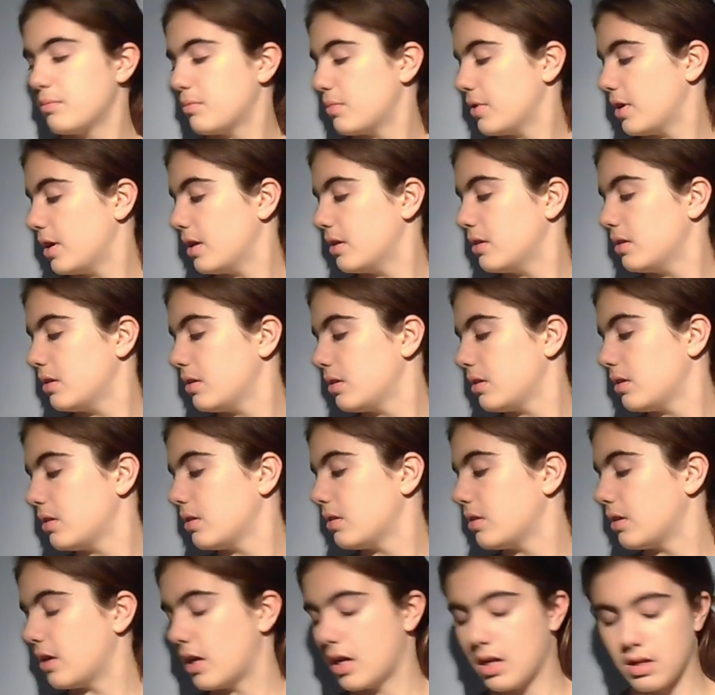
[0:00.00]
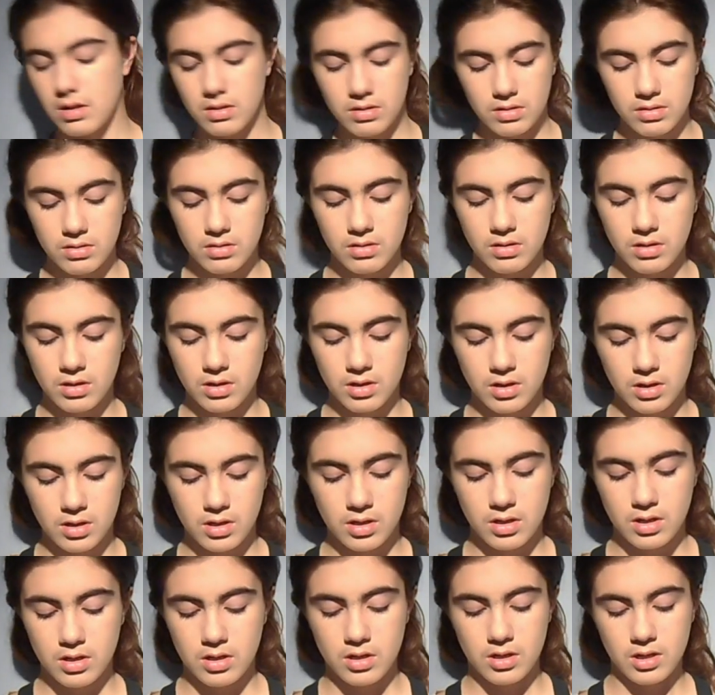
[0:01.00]
But yeah,
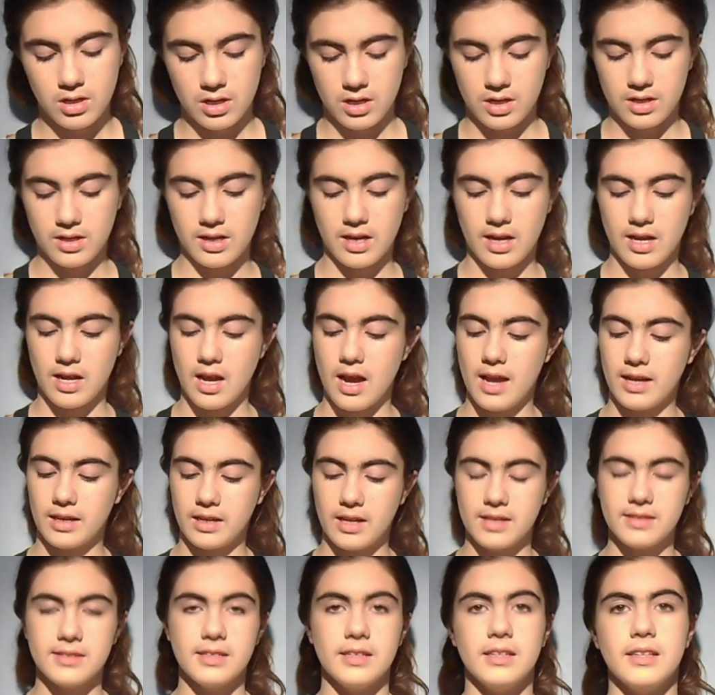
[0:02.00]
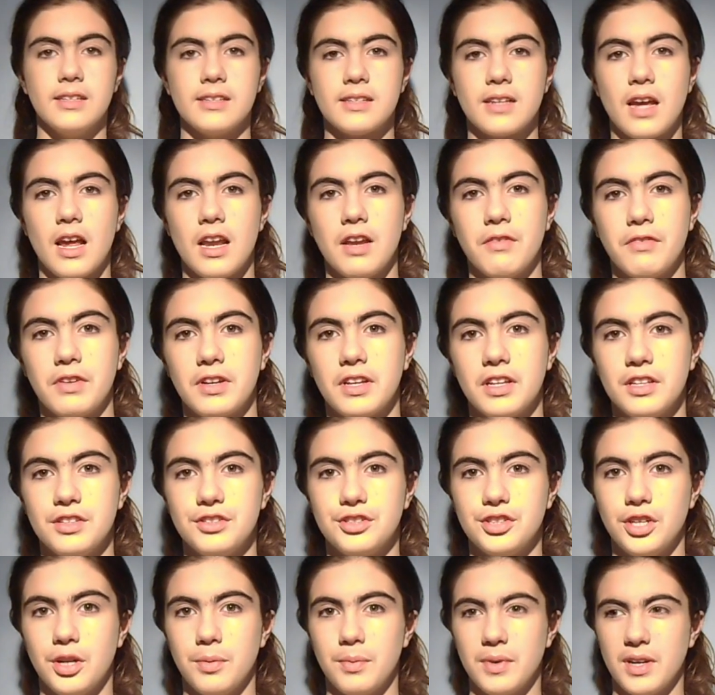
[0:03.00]
I guess it is kind of a kids
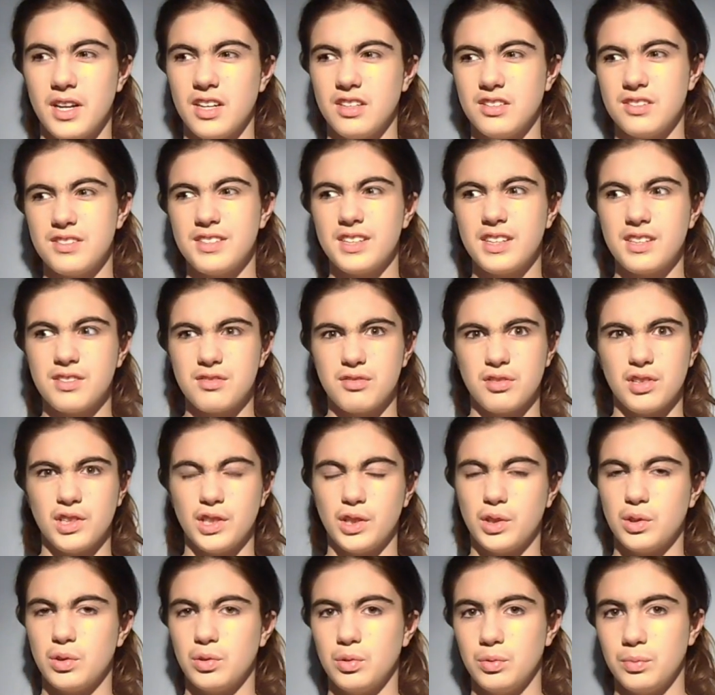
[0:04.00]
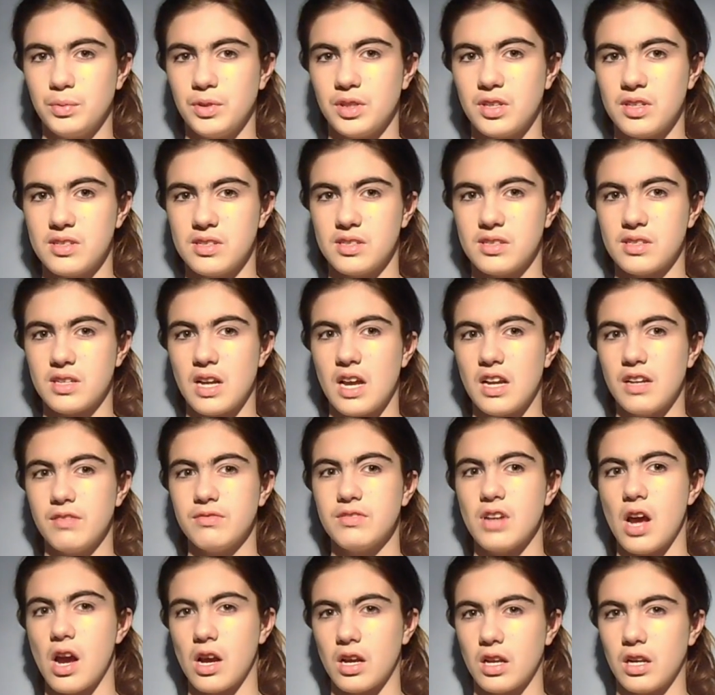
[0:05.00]
show, but I just think it's really cool because it's kind of
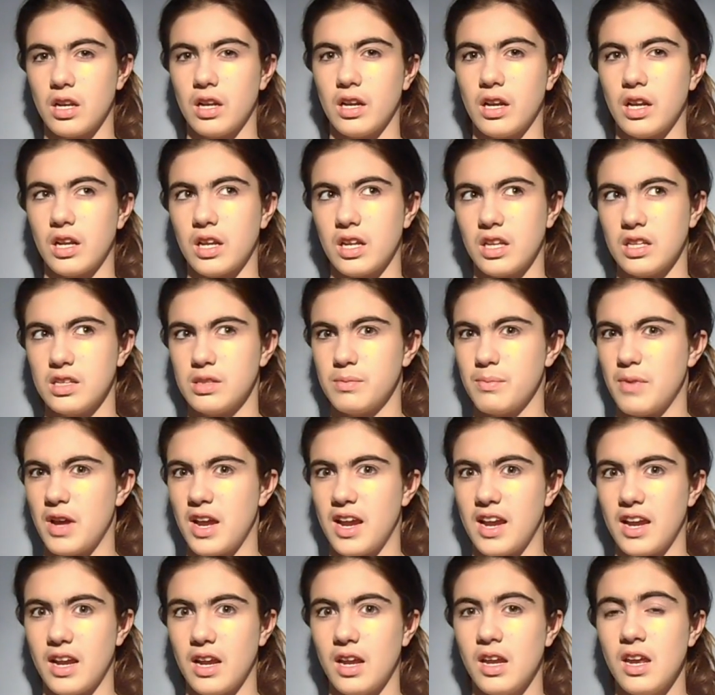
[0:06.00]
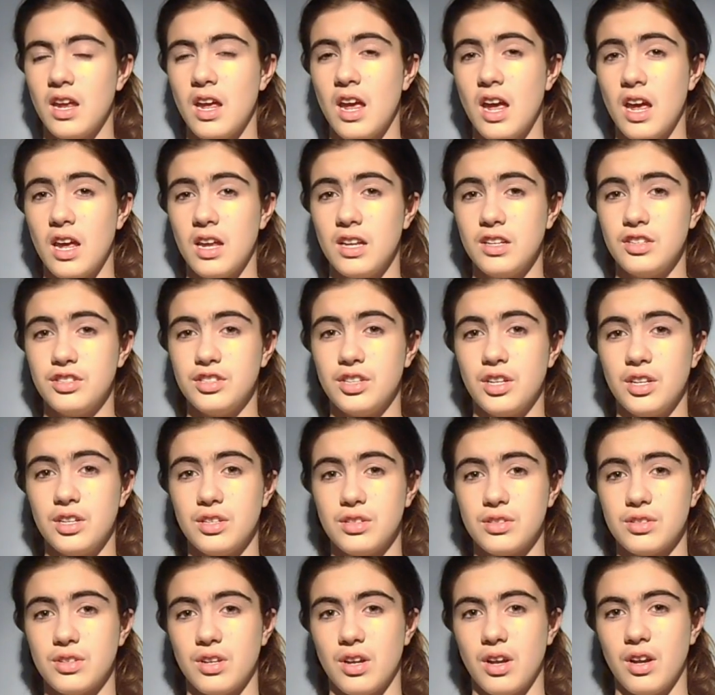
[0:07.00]
targeted at kids my age,
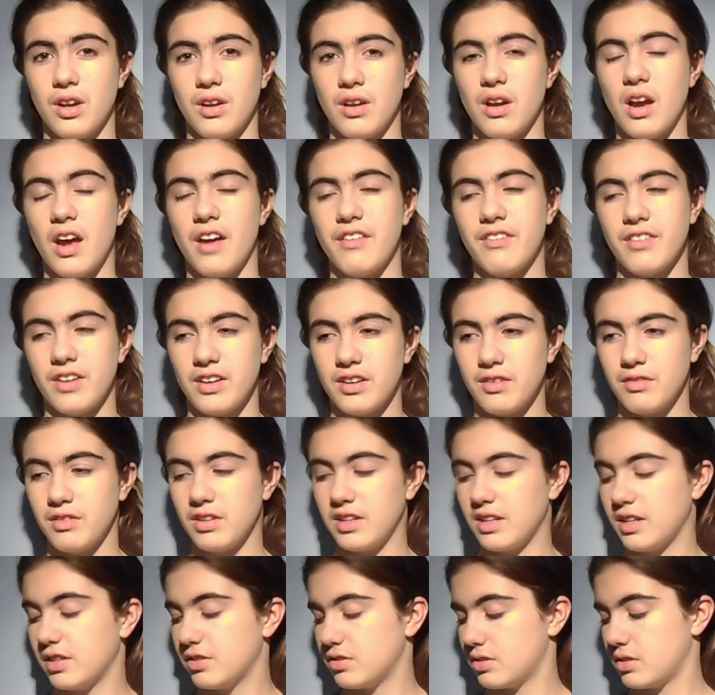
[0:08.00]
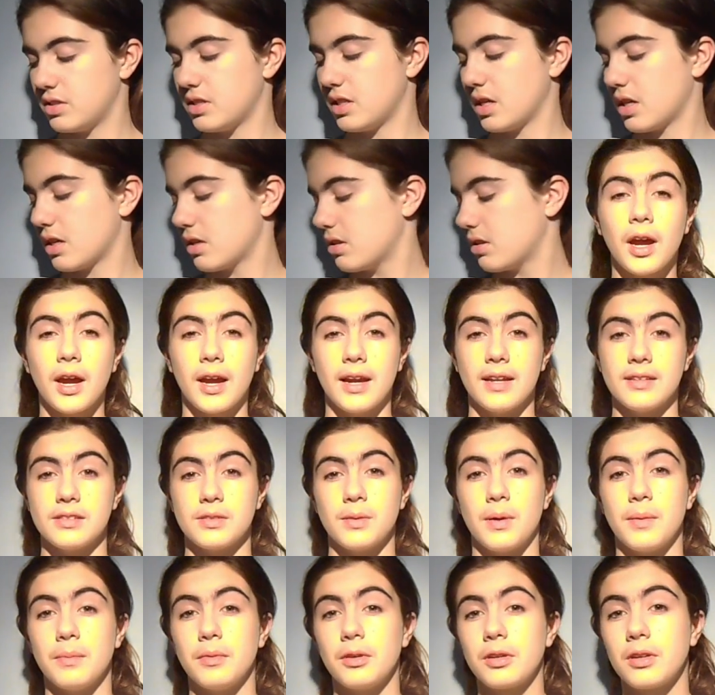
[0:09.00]
so I find it really interesting. Okay,
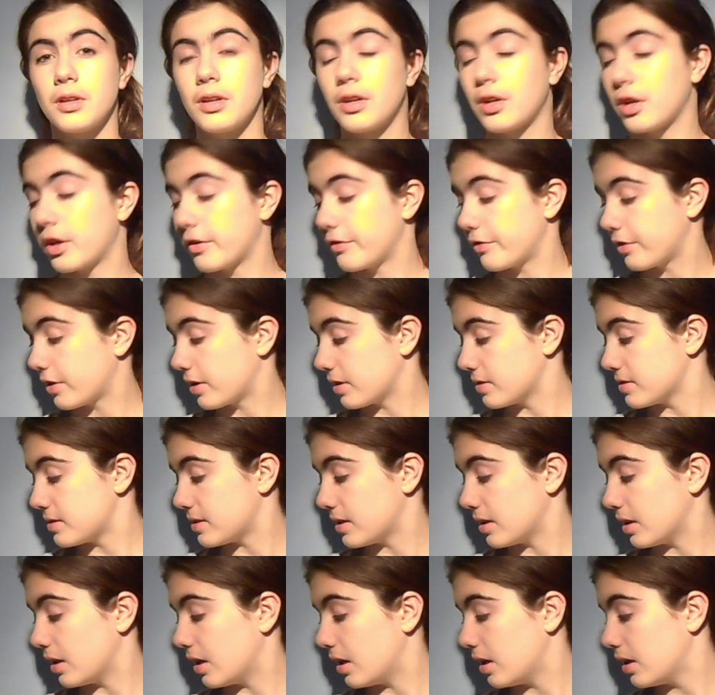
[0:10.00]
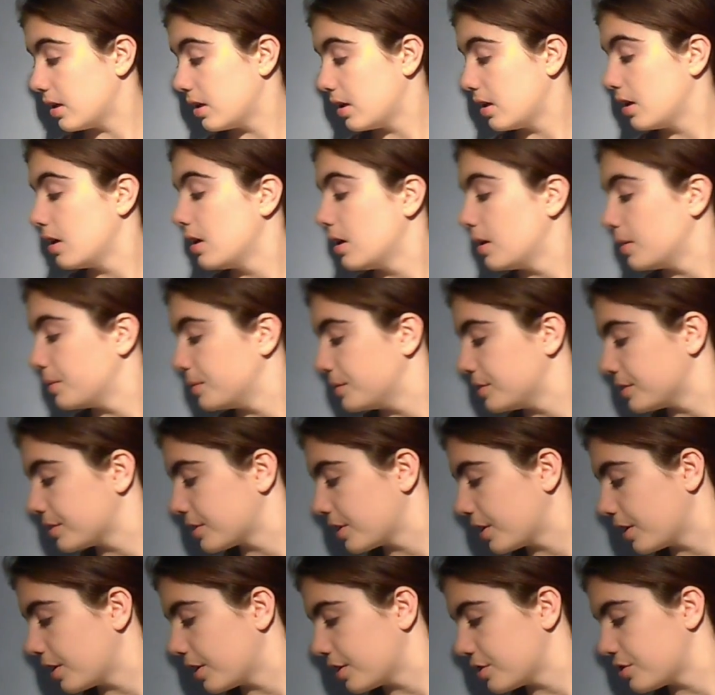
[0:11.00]
so I'm not going to go for concealer. I'm just
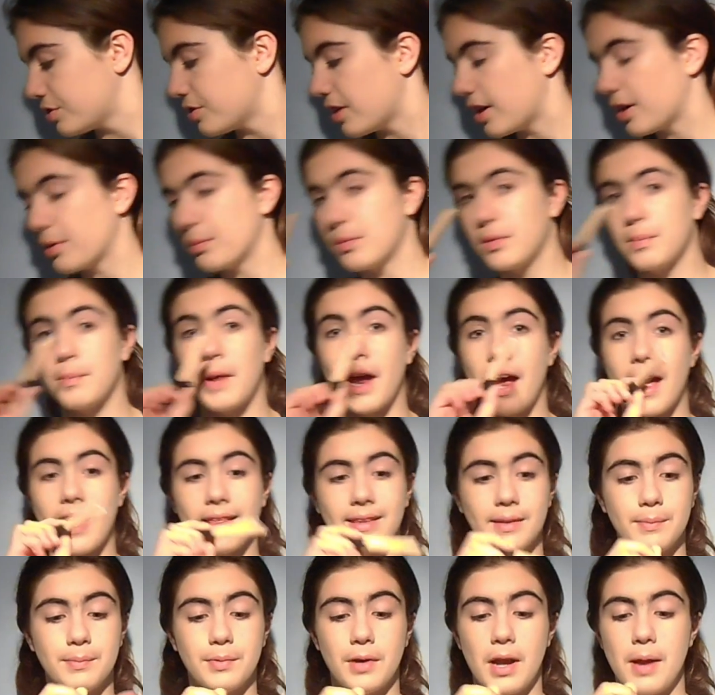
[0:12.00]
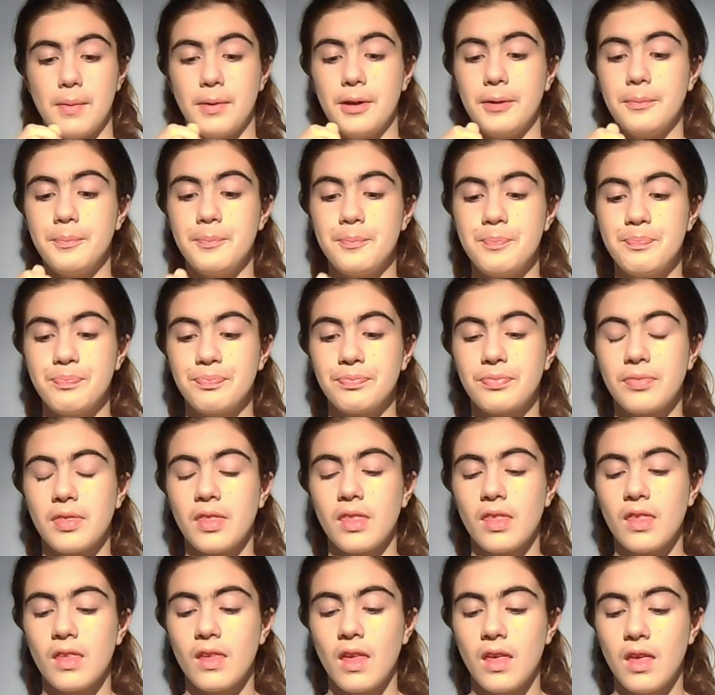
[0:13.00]
going to go straight in with my eyelid primer,
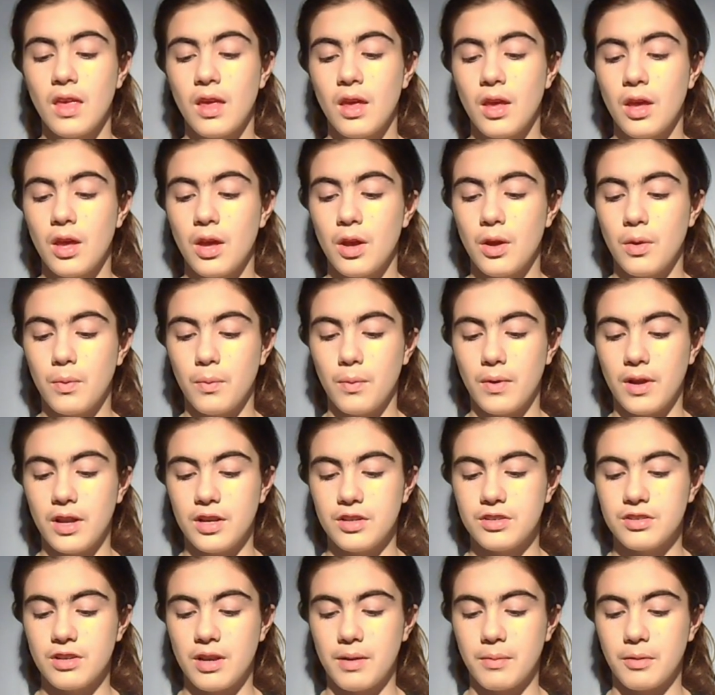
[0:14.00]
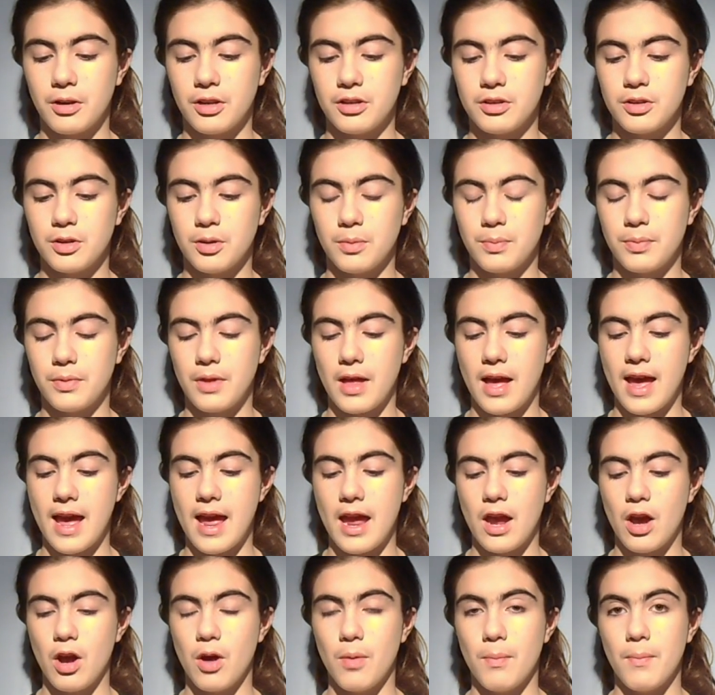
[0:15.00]
which I'm going to apply
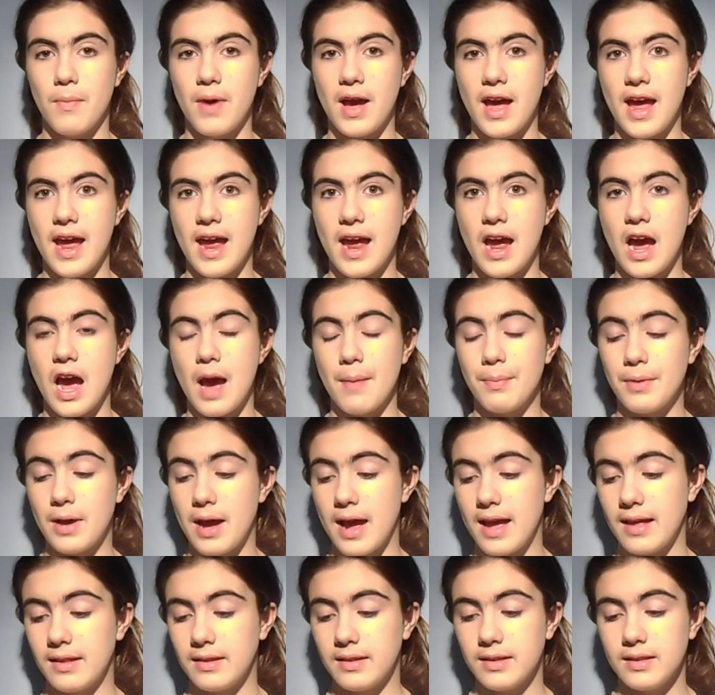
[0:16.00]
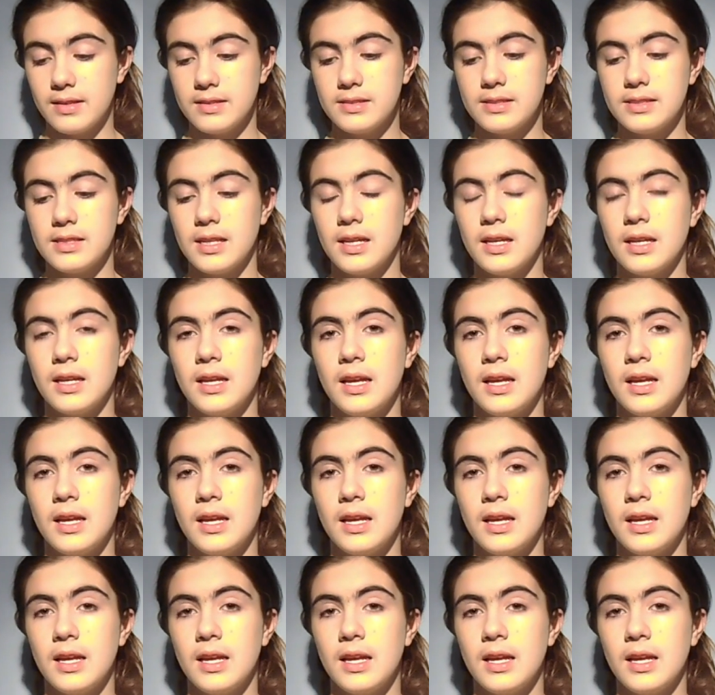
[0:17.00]
on my upper eyelids,